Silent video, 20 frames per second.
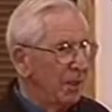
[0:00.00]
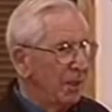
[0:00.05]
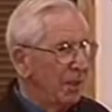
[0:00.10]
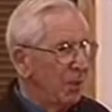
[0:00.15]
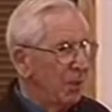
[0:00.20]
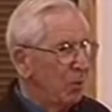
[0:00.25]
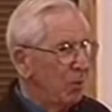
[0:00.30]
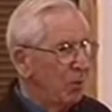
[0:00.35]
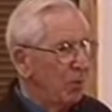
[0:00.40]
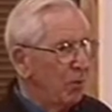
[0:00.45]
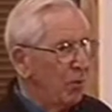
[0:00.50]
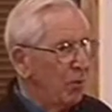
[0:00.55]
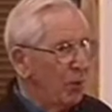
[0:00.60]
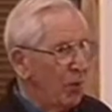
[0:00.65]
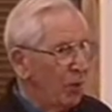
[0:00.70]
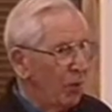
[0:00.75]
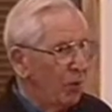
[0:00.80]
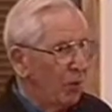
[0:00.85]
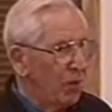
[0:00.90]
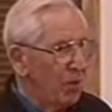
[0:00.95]
I'll give you
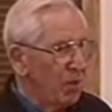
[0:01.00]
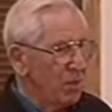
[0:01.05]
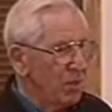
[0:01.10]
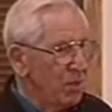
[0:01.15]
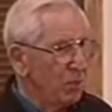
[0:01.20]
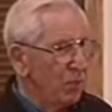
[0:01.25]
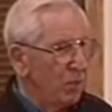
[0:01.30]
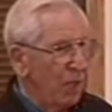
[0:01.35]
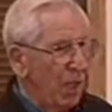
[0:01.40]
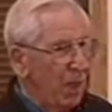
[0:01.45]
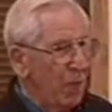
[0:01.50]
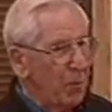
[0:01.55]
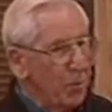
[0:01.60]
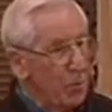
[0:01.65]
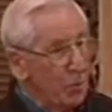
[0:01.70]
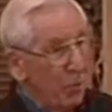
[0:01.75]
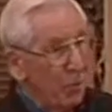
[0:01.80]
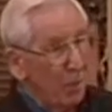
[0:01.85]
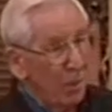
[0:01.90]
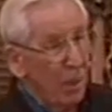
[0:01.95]
rest. What
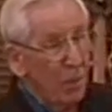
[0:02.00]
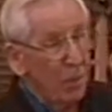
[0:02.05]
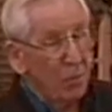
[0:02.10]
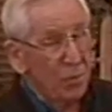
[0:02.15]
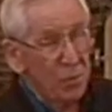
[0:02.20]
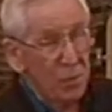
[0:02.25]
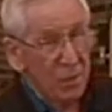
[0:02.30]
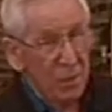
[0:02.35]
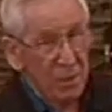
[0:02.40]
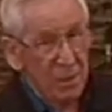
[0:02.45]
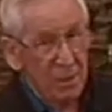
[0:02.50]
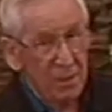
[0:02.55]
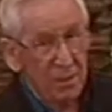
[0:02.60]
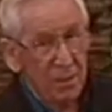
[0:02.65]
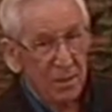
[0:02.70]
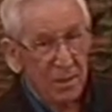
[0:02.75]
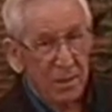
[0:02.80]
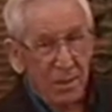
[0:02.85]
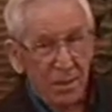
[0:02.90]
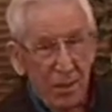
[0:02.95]
happens when you come to
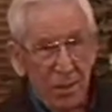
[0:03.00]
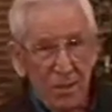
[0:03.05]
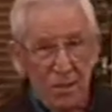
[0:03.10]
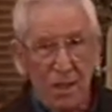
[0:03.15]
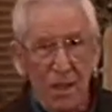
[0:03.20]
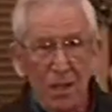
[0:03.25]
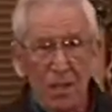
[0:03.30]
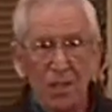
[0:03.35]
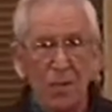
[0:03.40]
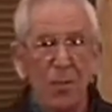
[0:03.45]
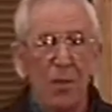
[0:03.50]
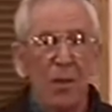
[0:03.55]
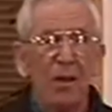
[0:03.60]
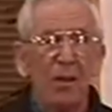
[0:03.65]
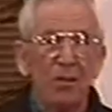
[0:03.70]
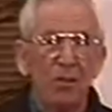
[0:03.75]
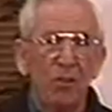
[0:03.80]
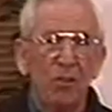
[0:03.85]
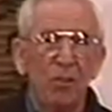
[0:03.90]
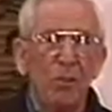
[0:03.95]
Jesus? He sends them
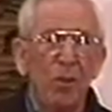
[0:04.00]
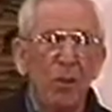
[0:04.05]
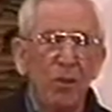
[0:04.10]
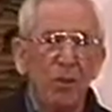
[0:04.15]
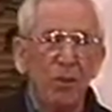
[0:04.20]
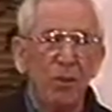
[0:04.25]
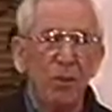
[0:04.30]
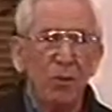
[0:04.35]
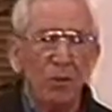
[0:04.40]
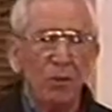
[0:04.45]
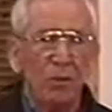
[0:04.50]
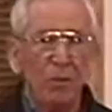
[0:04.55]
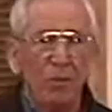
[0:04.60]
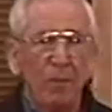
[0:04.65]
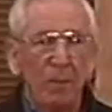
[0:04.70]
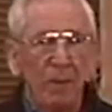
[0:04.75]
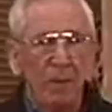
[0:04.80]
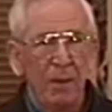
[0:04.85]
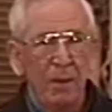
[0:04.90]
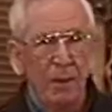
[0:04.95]
out, two by two.
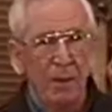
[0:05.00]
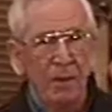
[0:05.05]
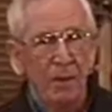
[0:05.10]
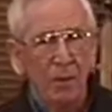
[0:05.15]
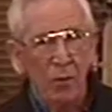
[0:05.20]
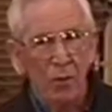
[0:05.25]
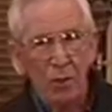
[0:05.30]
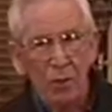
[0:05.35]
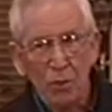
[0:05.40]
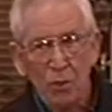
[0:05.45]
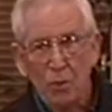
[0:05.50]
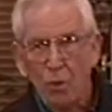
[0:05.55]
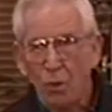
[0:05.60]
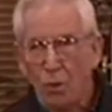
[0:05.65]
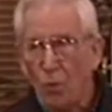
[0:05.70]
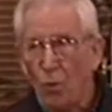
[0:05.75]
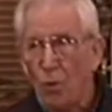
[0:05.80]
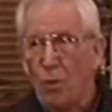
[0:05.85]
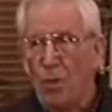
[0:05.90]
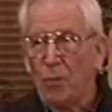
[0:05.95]
Go into all
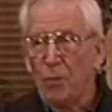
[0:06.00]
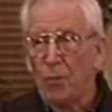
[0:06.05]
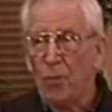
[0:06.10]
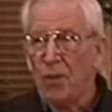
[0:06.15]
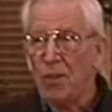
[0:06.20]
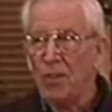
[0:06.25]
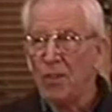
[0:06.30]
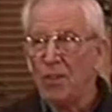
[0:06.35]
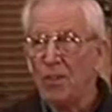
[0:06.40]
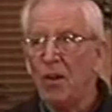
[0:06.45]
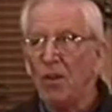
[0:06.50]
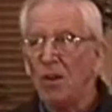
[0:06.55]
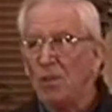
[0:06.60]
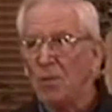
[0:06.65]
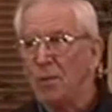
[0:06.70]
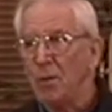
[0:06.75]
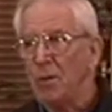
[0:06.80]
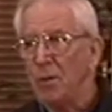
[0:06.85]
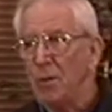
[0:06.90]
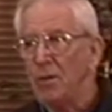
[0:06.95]
the world and preach the
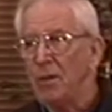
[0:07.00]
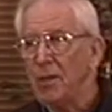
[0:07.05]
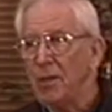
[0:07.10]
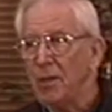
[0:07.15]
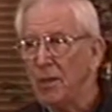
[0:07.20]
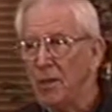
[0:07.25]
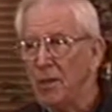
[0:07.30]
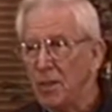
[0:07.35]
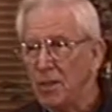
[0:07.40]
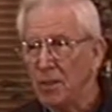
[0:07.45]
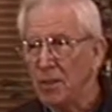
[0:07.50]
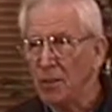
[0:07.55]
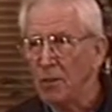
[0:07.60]
gospel to every creature.